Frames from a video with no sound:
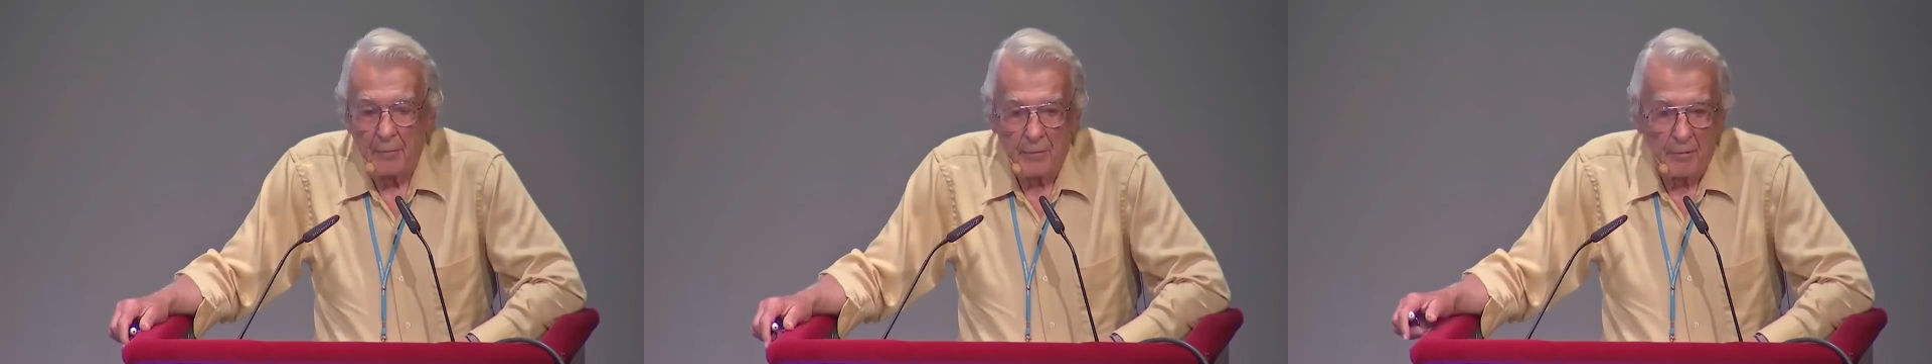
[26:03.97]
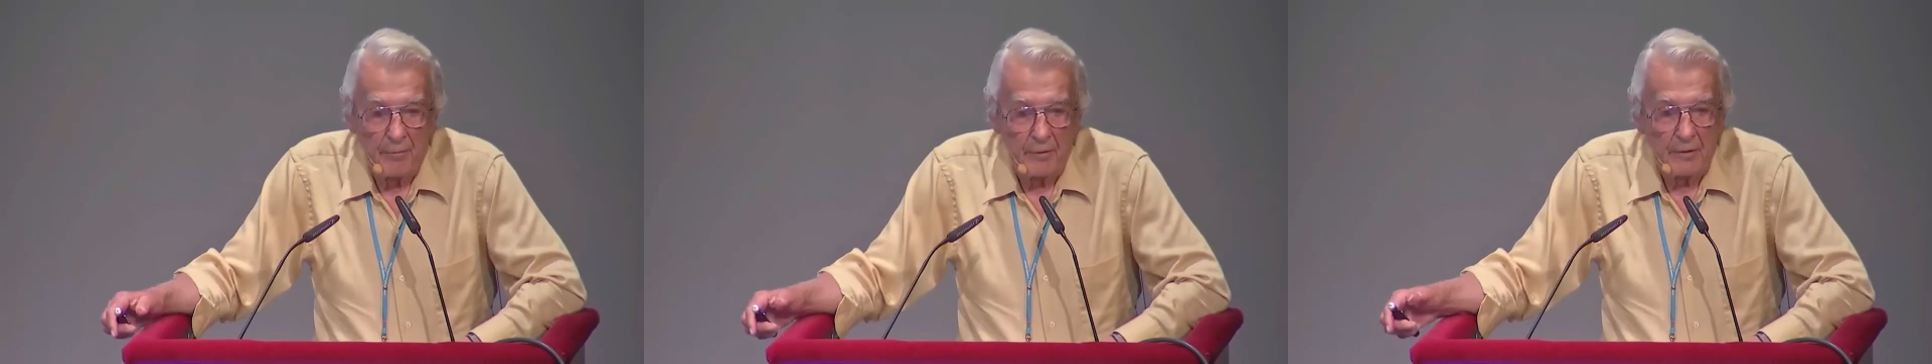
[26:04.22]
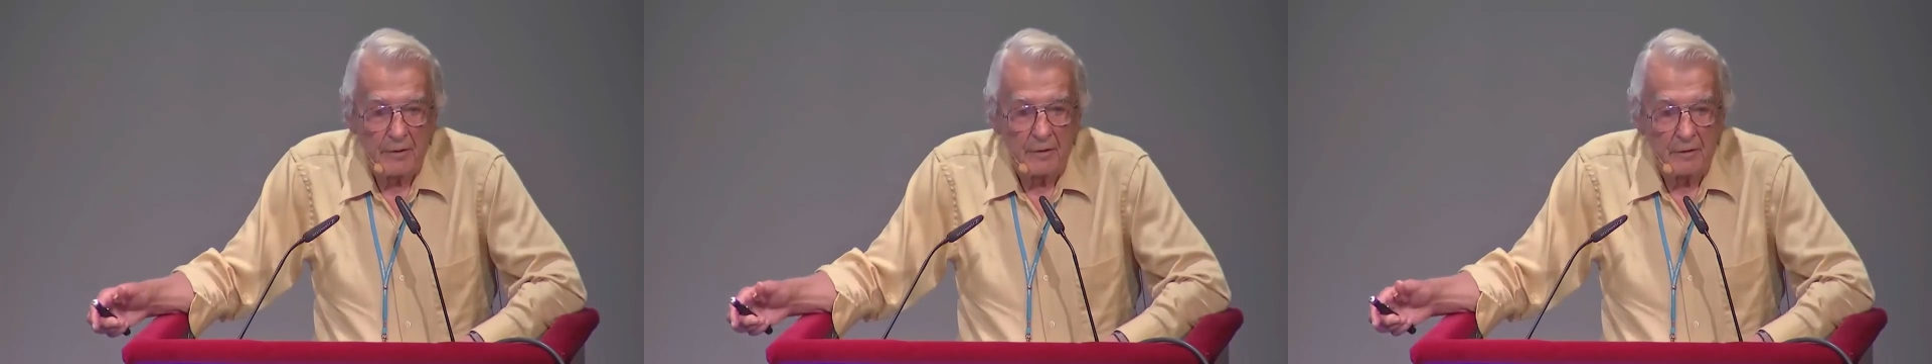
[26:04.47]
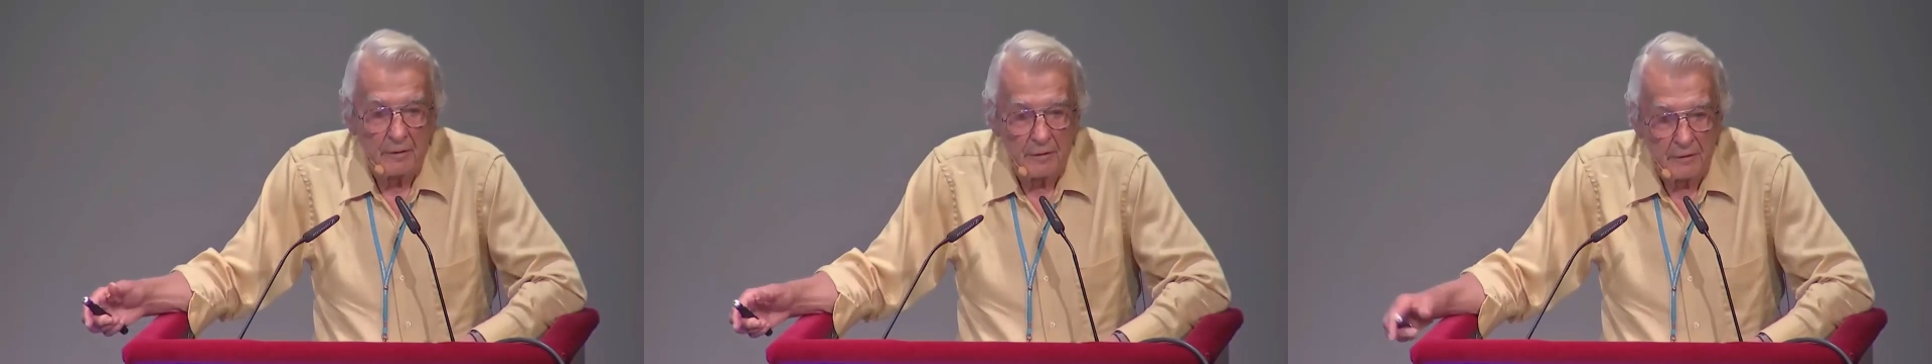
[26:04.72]
They probably have
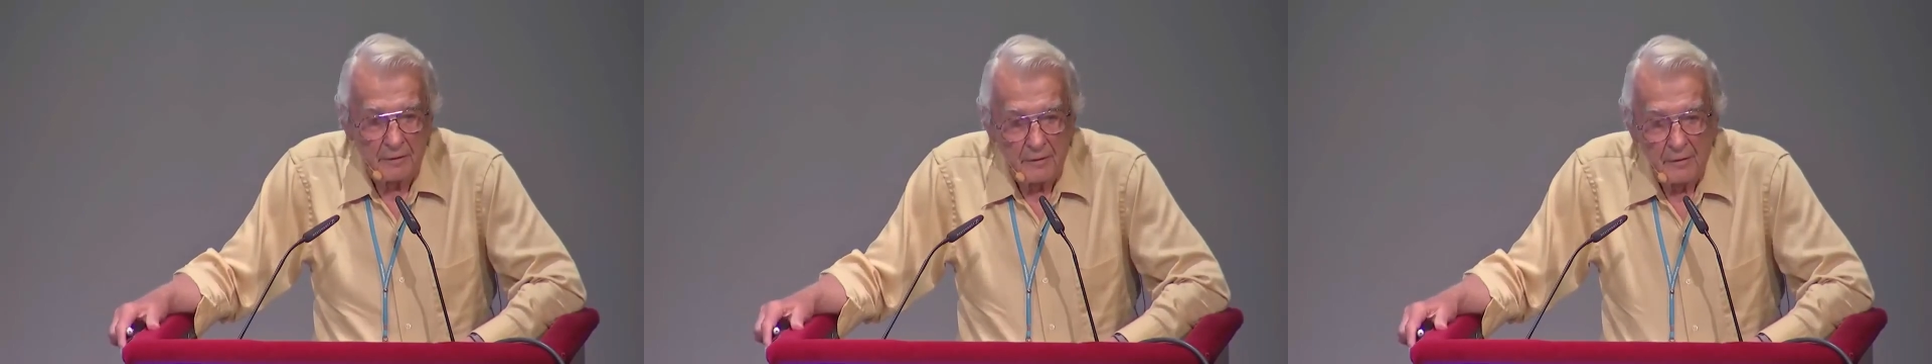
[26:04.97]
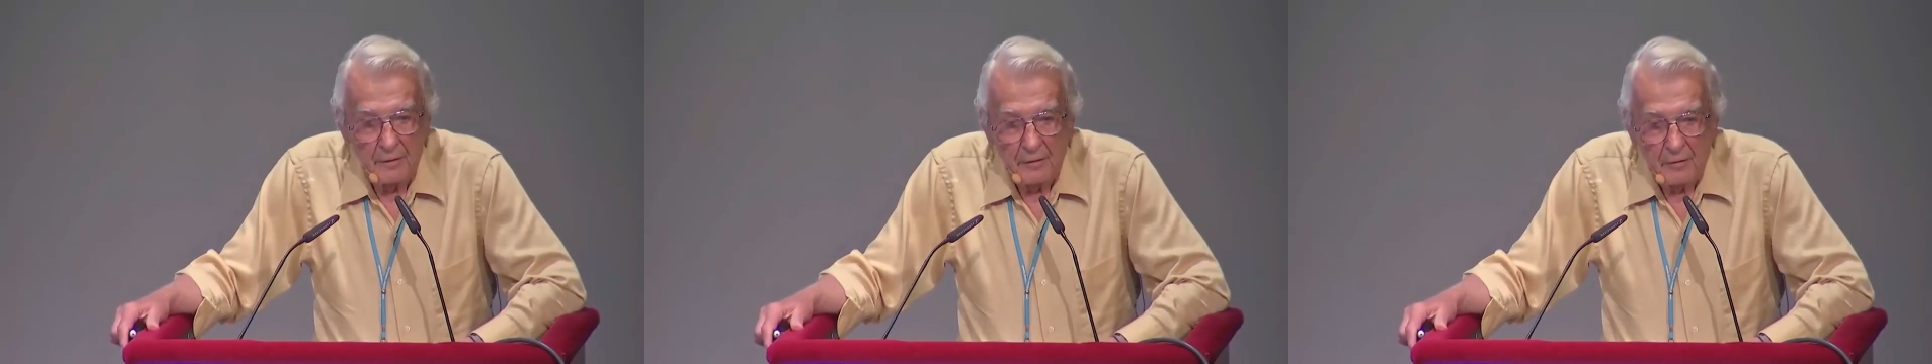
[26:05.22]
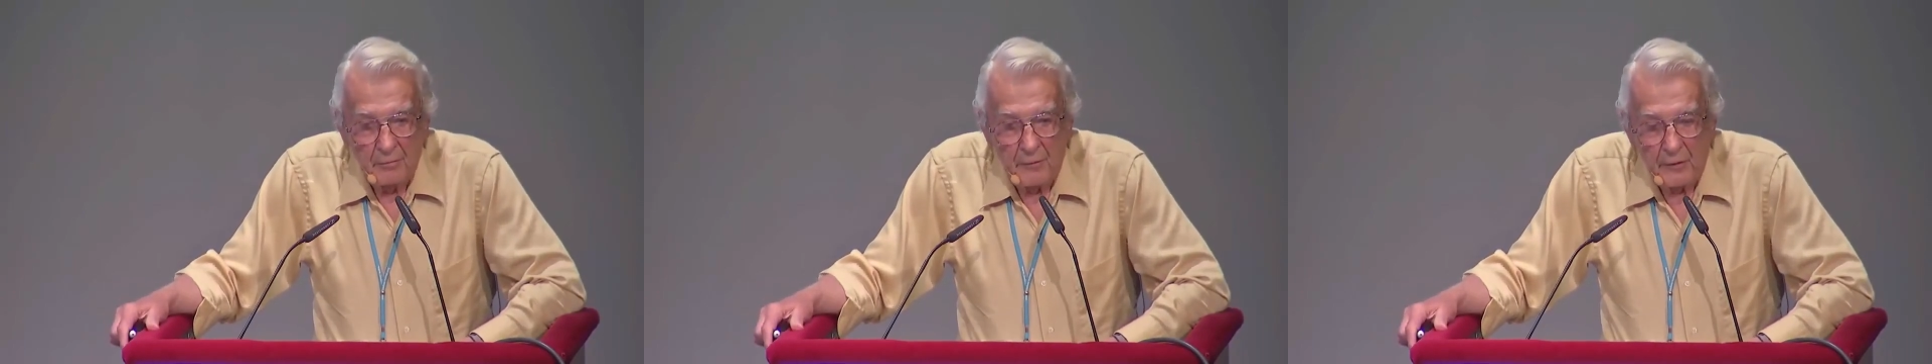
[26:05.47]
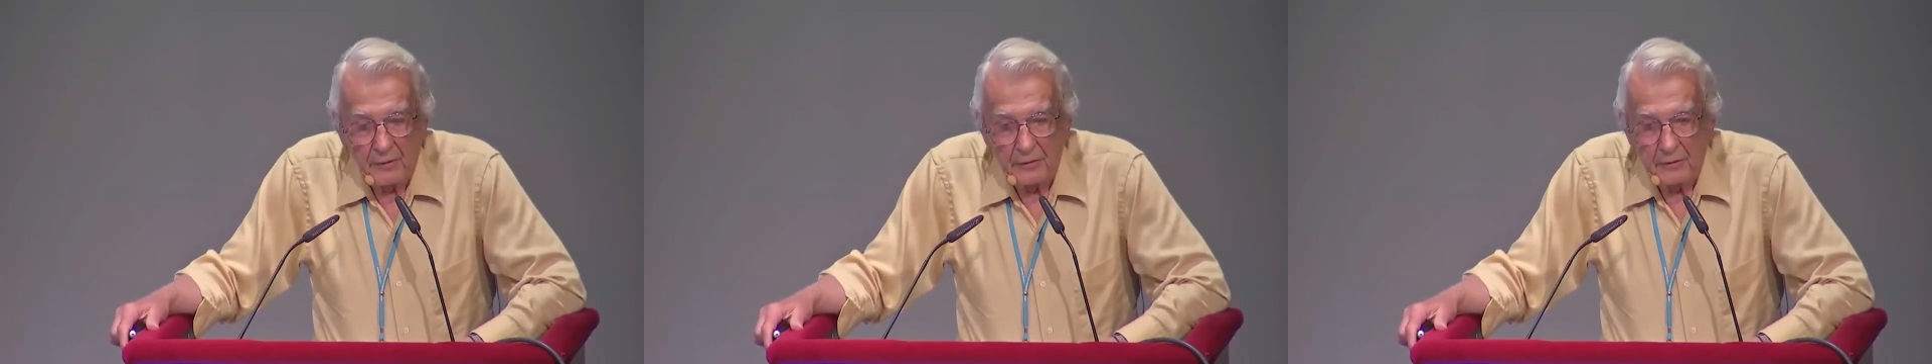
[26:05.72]
killed 1
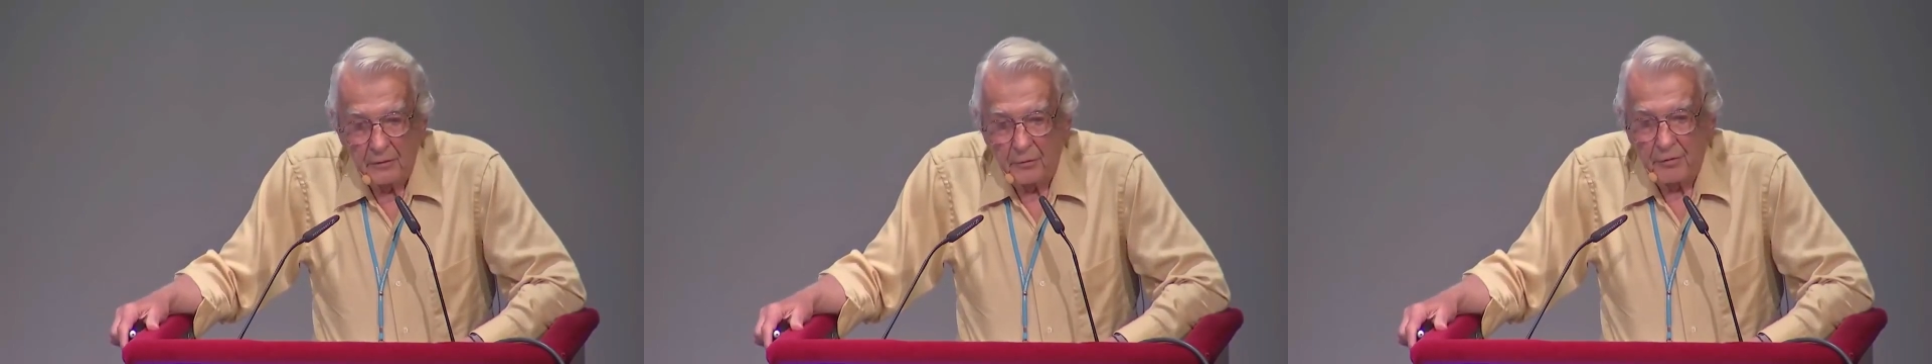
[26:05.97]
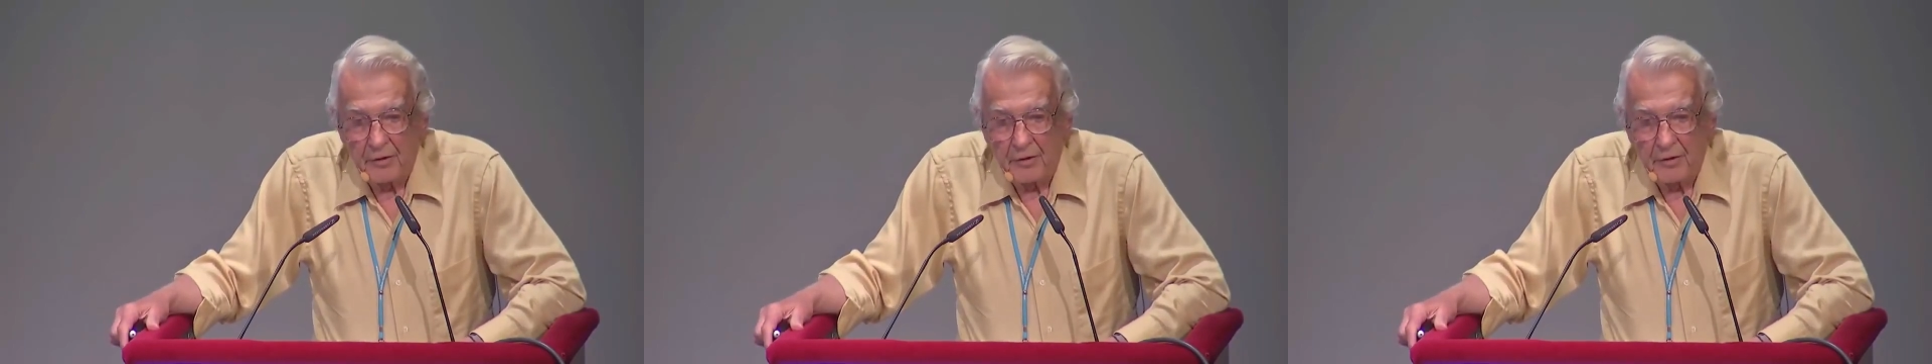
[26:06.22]
million